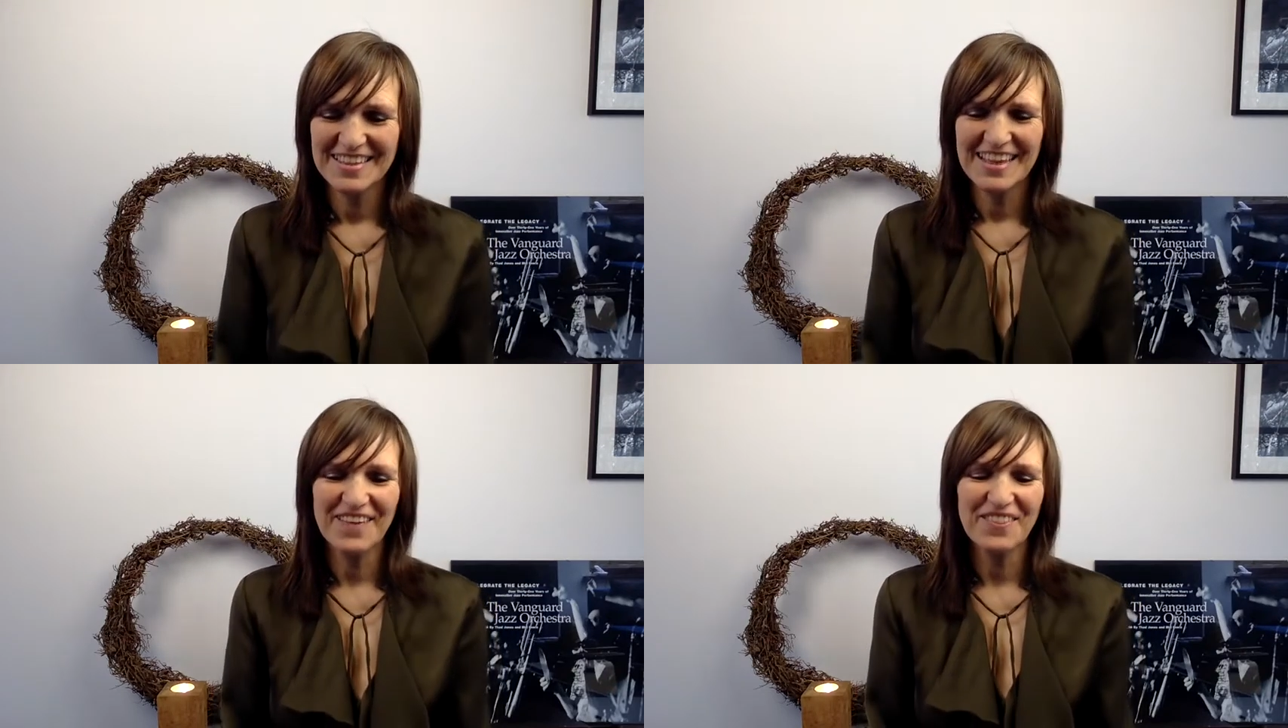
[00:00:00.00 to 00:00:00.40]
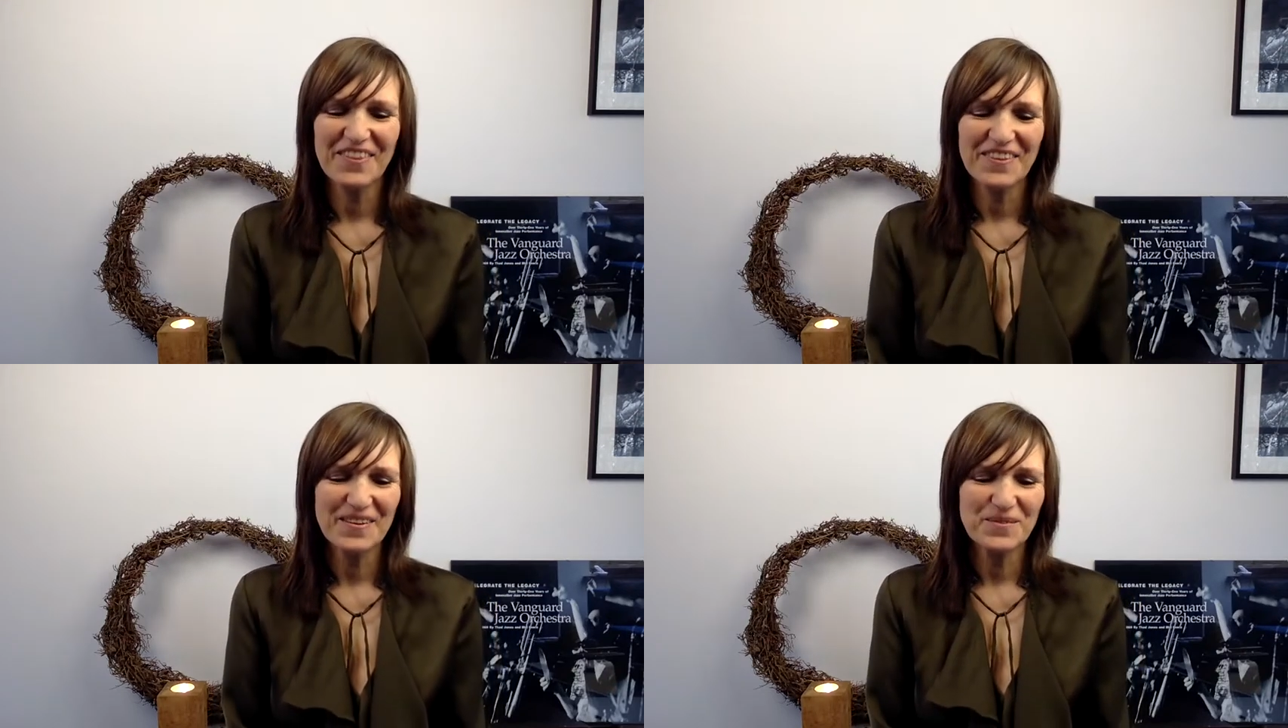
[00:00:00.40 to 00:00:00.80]
Now,
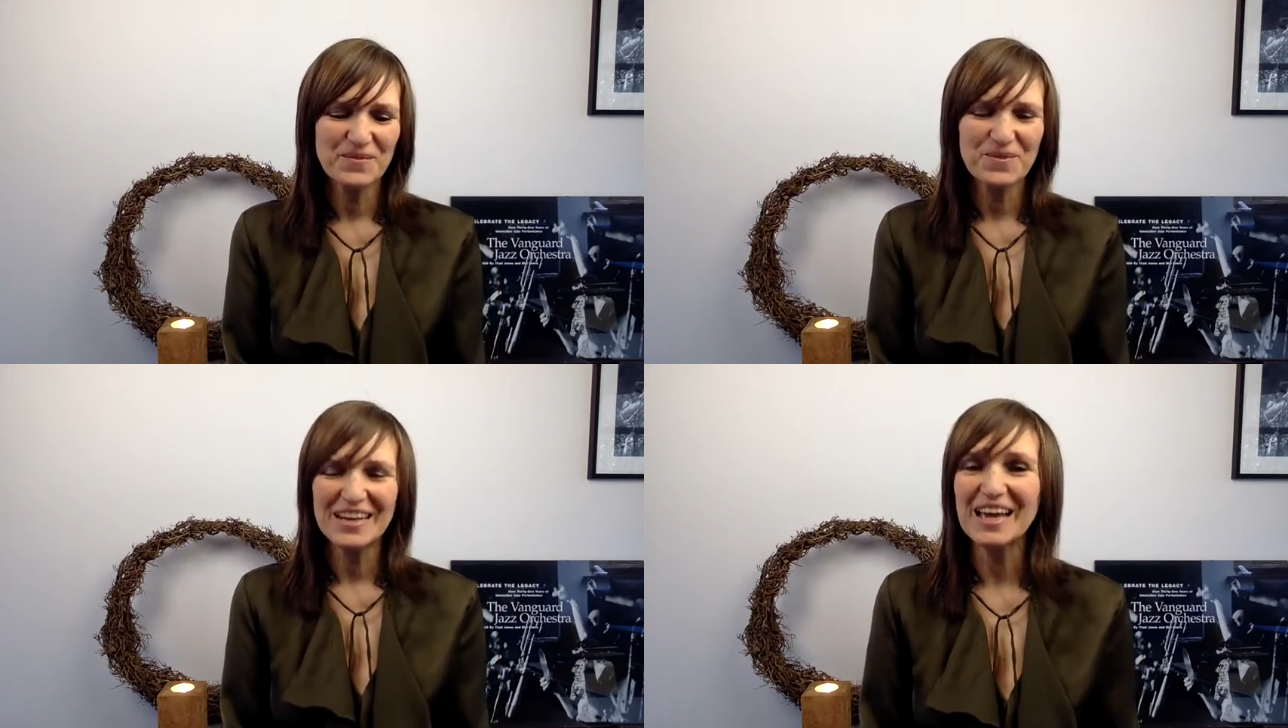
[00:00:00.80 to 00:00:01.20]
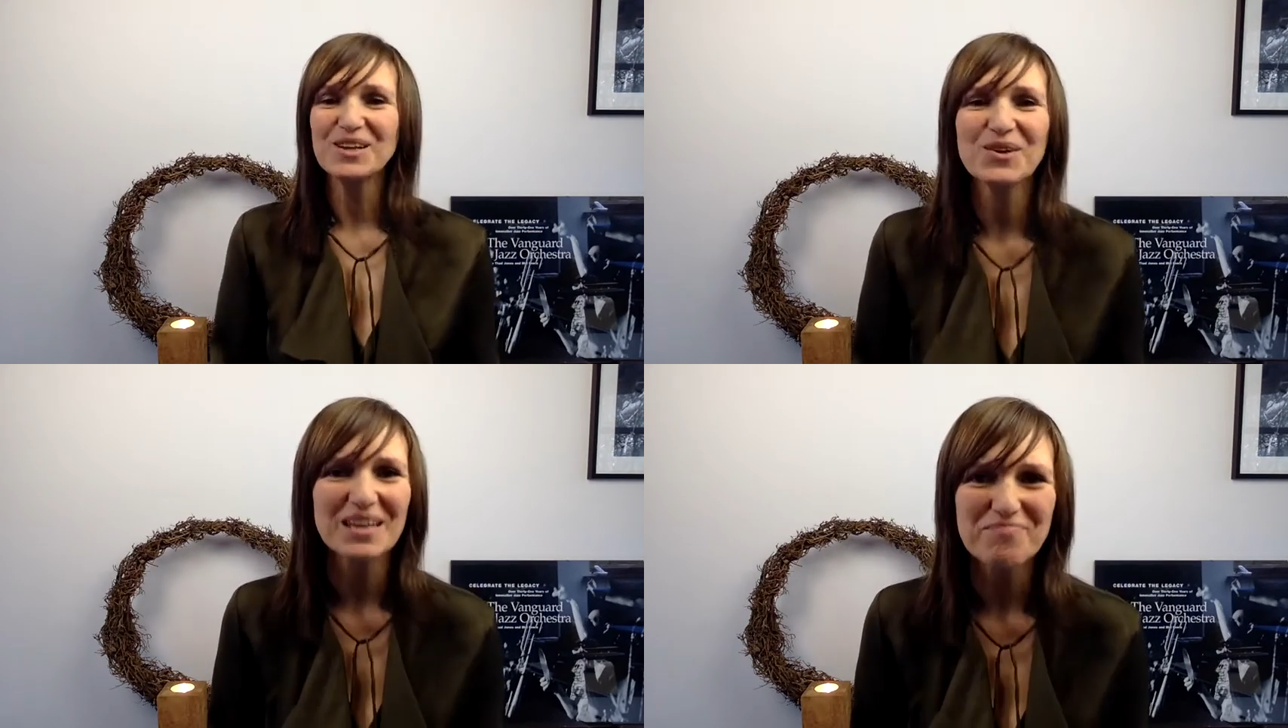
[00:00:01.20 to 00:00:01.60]
when I
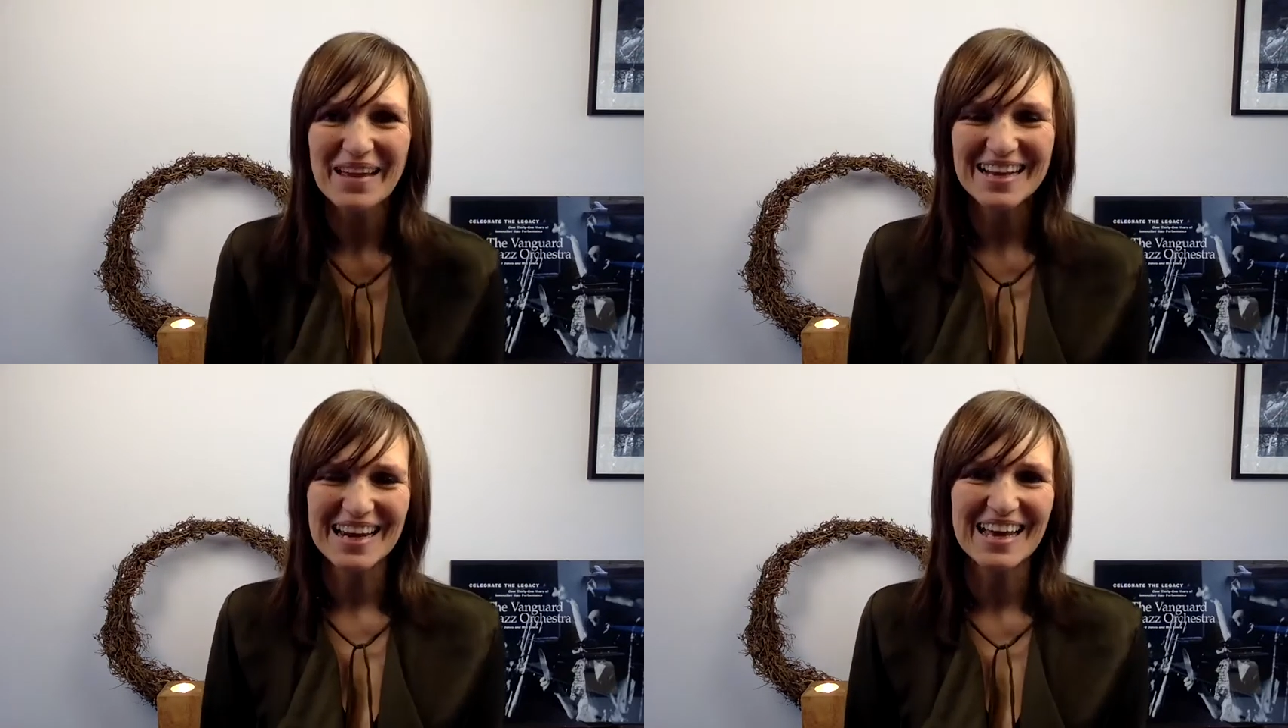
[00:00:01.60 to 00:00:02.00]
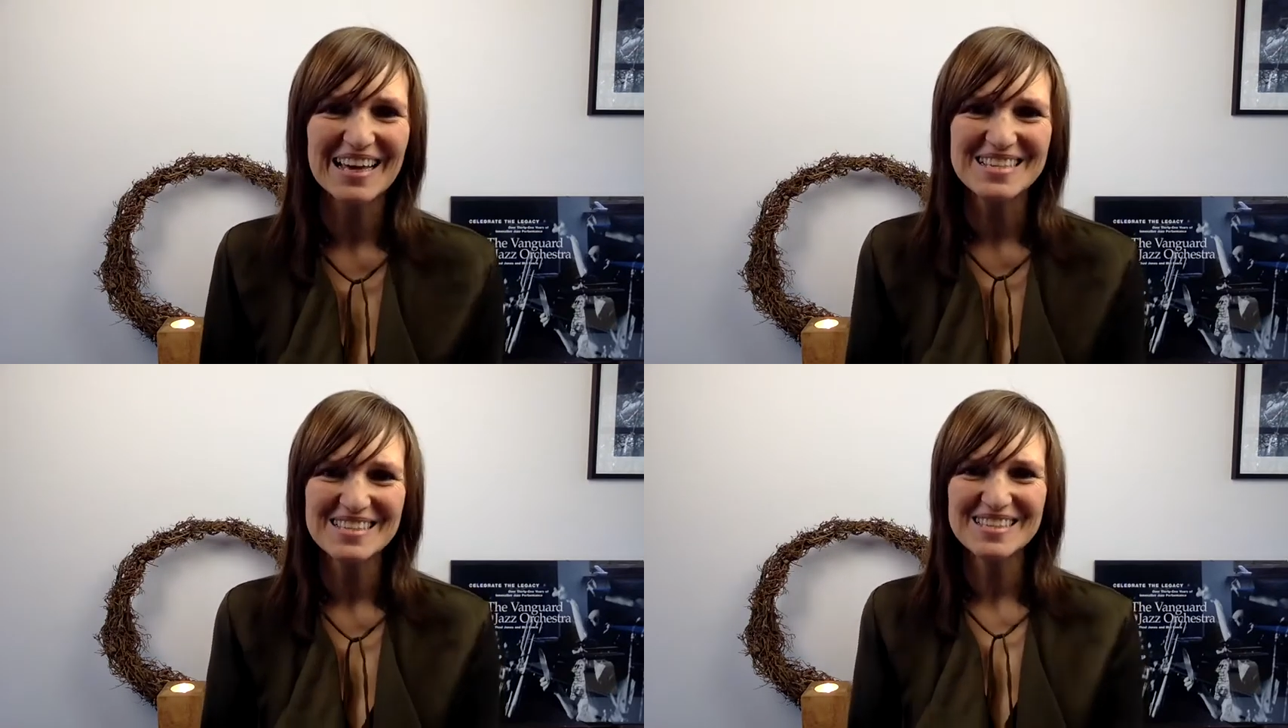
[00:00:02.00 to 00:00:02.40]
look at my
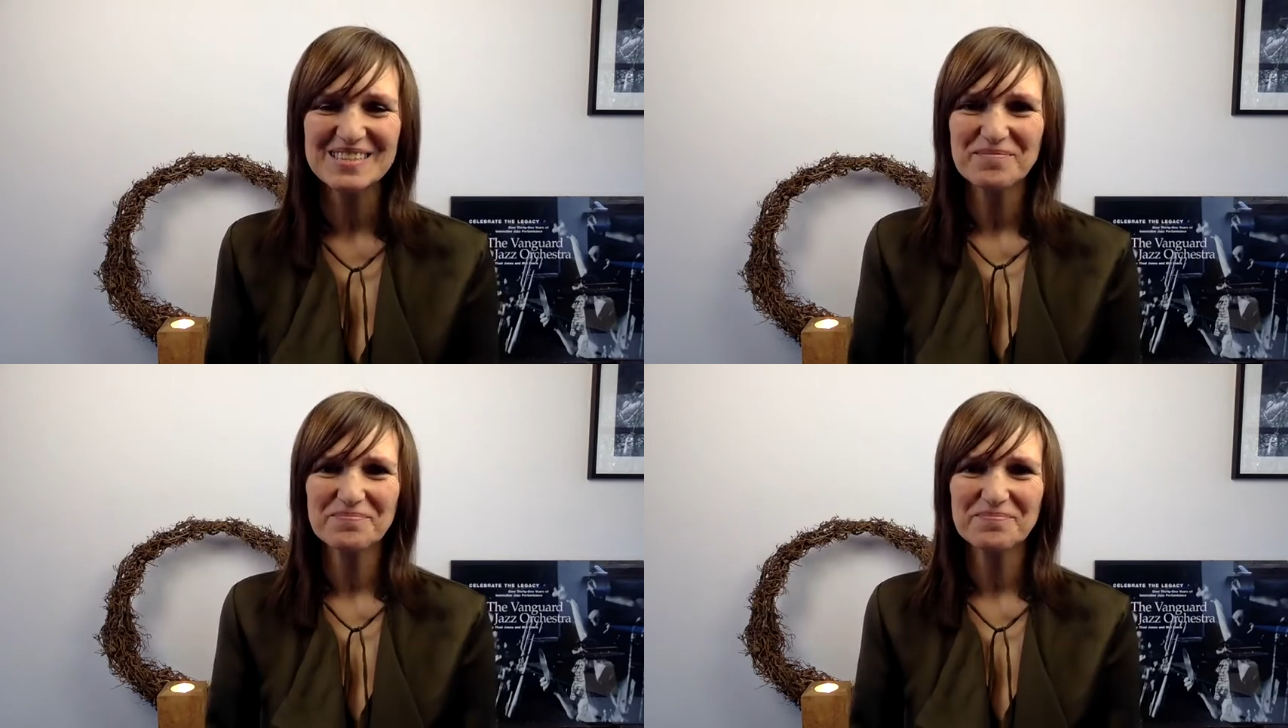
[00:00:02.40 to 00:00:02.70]
clients,